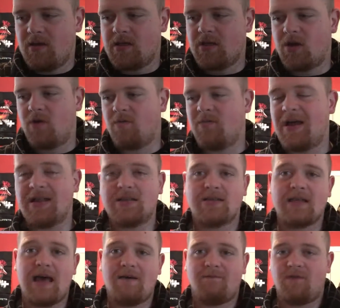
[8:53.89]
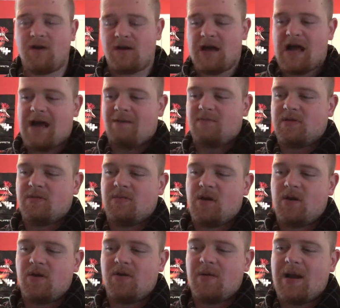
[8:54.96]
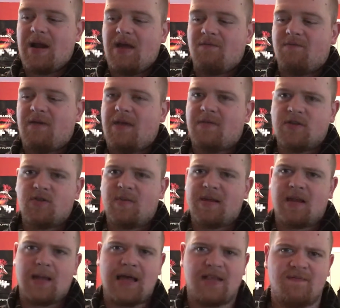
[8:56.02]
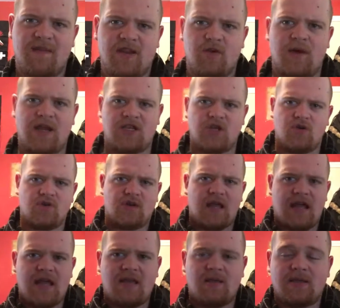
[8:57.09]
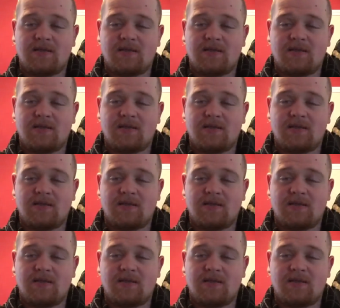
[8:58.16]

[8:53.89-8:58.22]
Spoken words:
So that's that for Afterburner, and I think this will be the last video I do today.